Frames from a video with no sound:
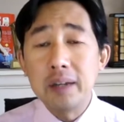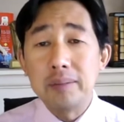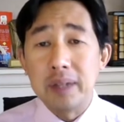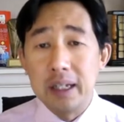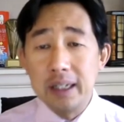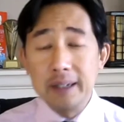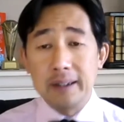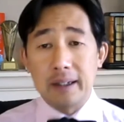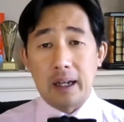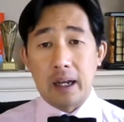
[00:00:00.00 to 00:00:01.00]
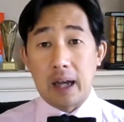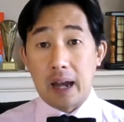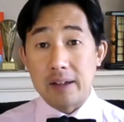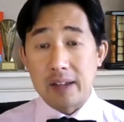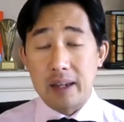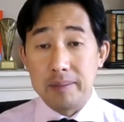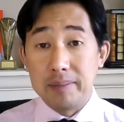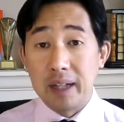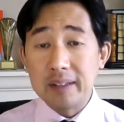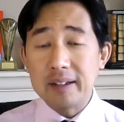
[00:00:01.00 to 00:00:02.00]
me as a
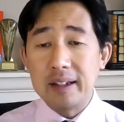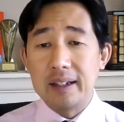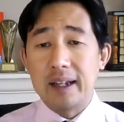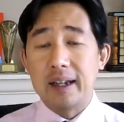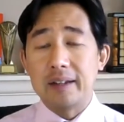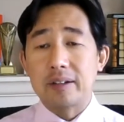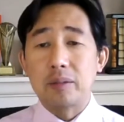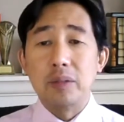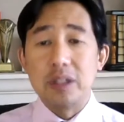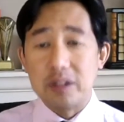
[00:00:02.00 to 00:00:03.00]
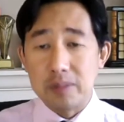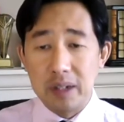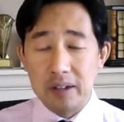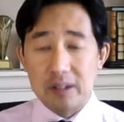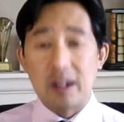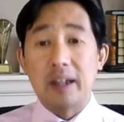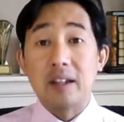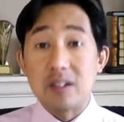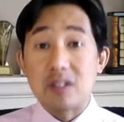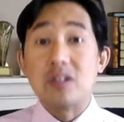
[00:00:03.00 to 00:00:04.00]
multi-let, which means like a
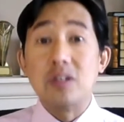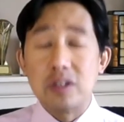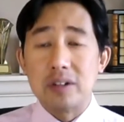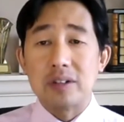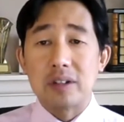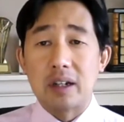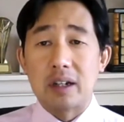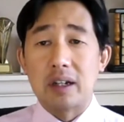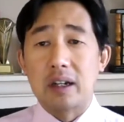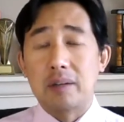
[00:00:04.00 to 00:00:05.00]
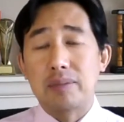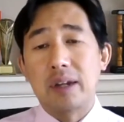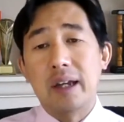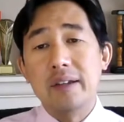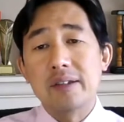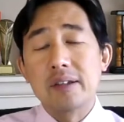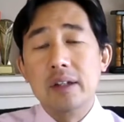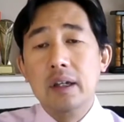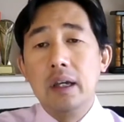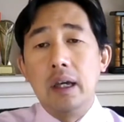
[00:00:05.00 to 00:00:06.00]
student place,
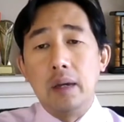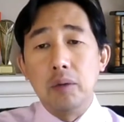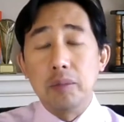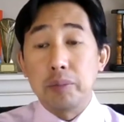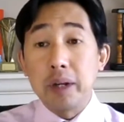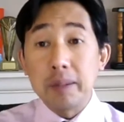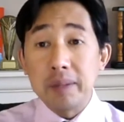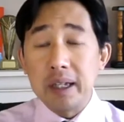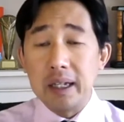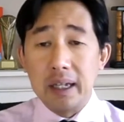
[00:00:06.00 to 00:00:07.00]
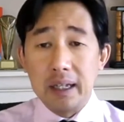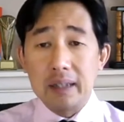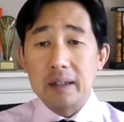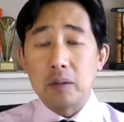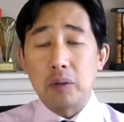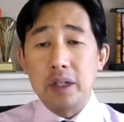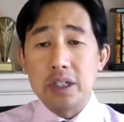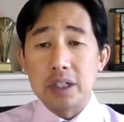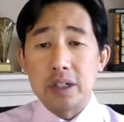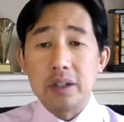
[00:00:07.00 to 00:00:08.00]
it will bring me in the
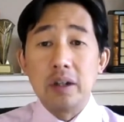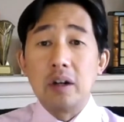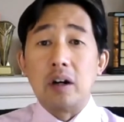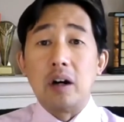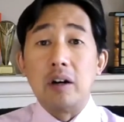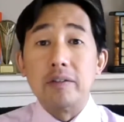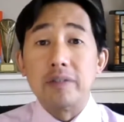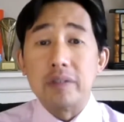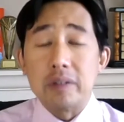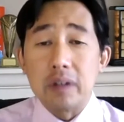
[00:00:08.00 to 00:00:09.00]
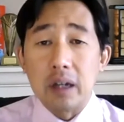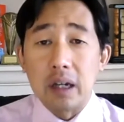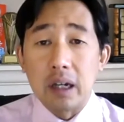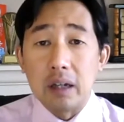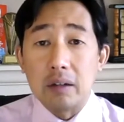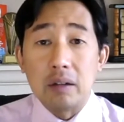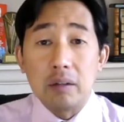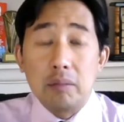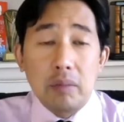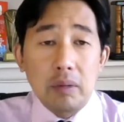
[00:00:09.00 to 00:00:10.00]
region of
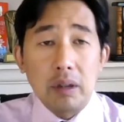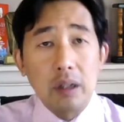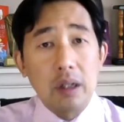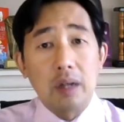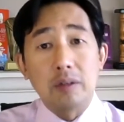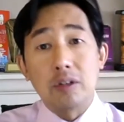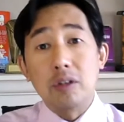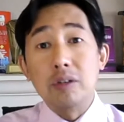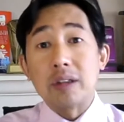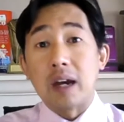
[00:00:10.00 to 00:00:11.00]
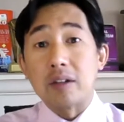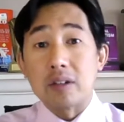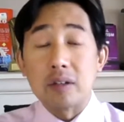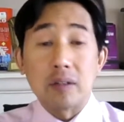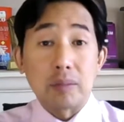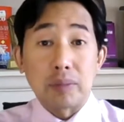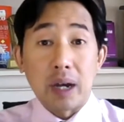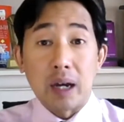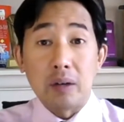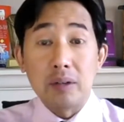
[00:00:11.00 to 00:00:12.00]

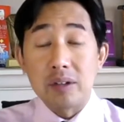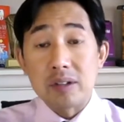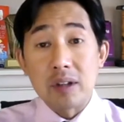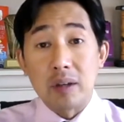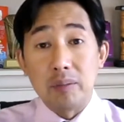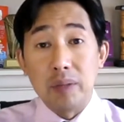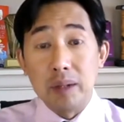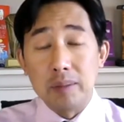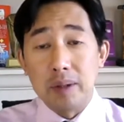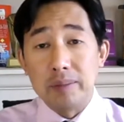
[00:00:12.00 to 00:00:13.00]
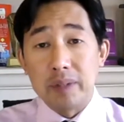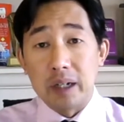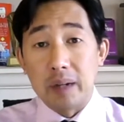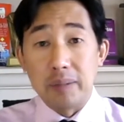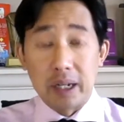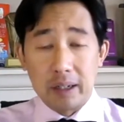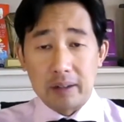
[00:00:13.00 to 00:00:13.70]
£2,000 minimum a month,